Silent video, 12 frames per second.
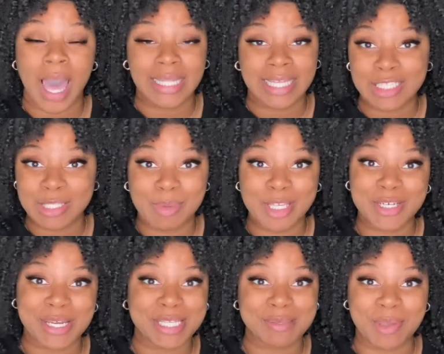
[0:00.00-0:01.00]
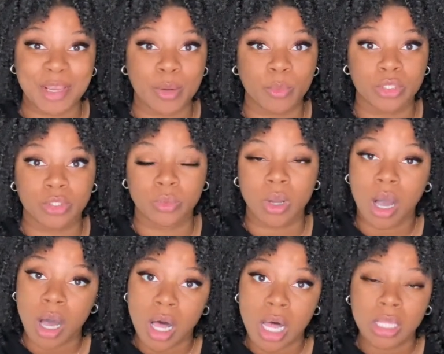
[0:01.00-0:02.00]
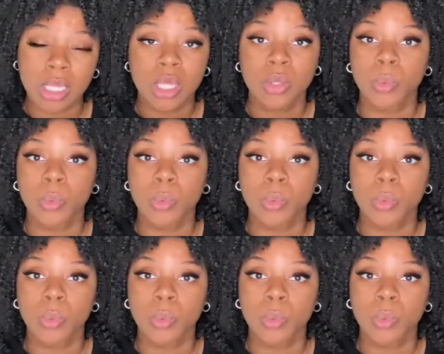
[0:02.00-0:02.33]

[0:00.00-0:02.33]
love to be transparent with you all.